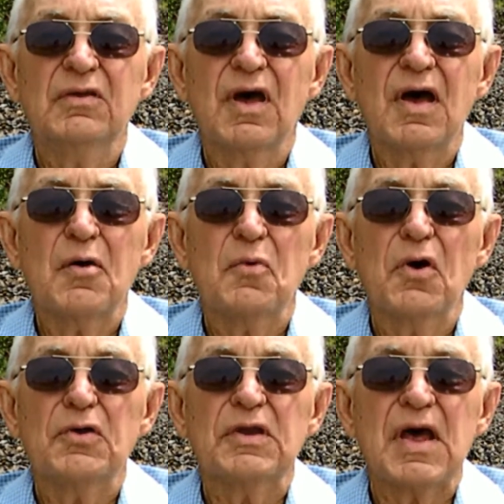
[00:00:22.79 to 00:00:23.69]
the
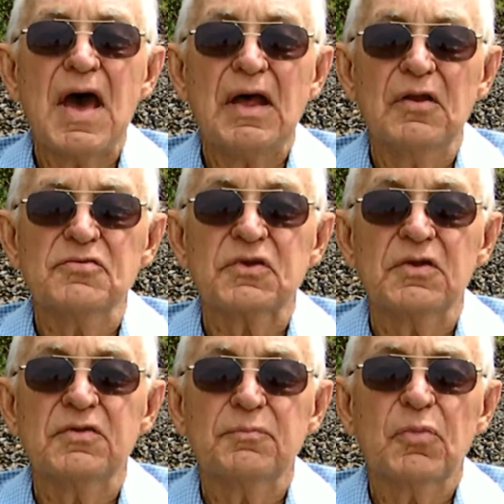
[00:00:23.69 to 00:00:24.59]
Hawaiian Islands
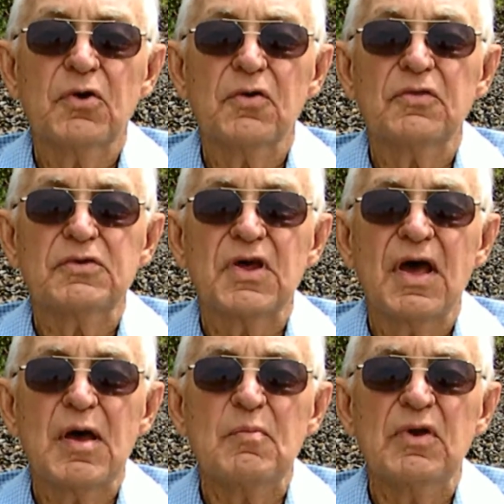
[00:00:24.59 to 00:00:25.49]
part of the
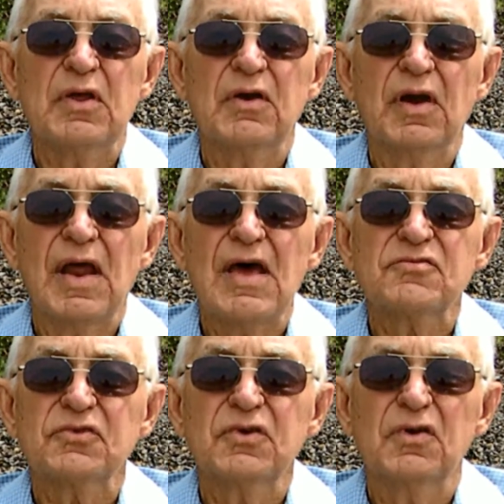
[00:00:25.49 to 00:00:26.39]
time, and then
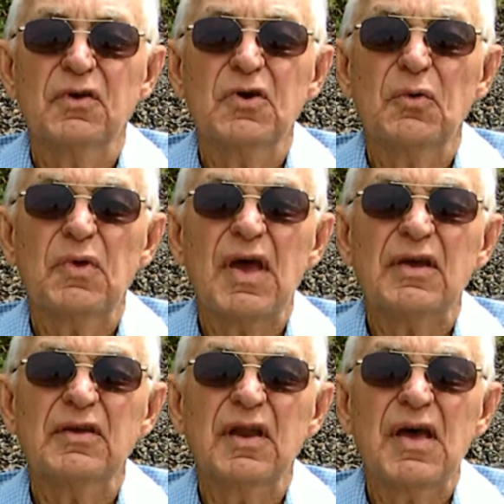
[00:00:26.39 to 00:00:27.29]
Alaska, and Kodiak,
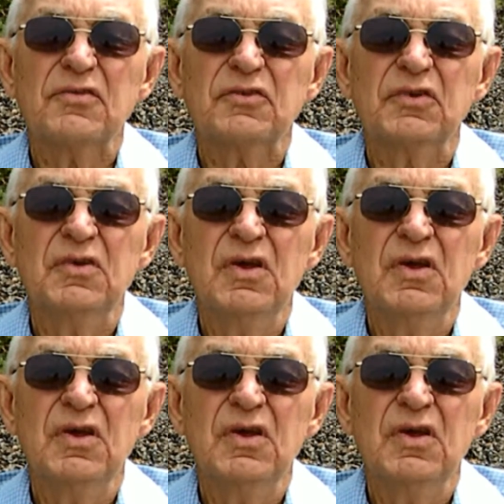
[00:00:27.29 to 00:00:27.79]
Alaska,